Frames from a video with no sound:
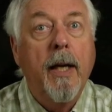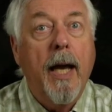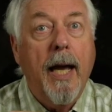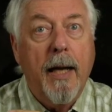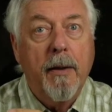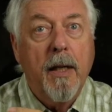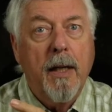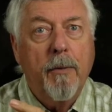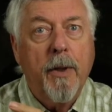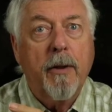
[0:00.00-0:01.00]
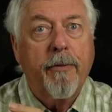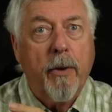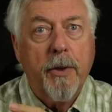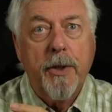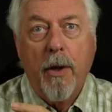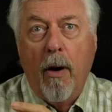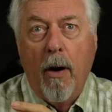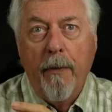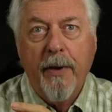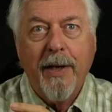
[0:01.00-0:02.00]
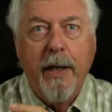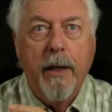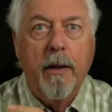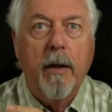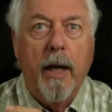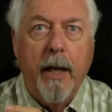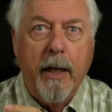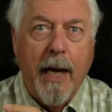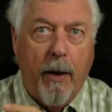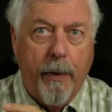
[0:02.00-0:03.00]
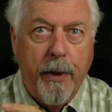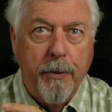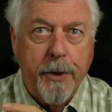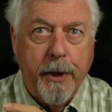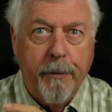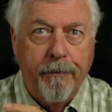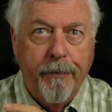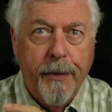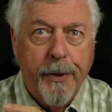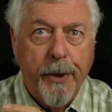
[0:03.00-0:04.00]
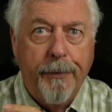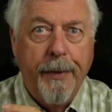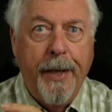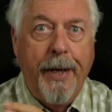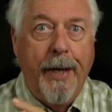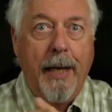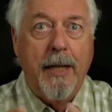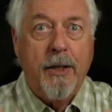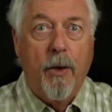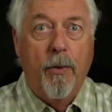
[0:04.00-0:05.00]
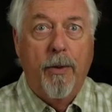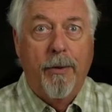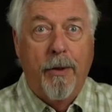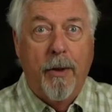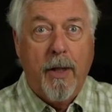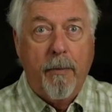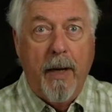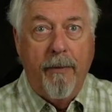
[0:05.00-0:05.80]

and with a focus on the gear and how I use it. So let's go look at my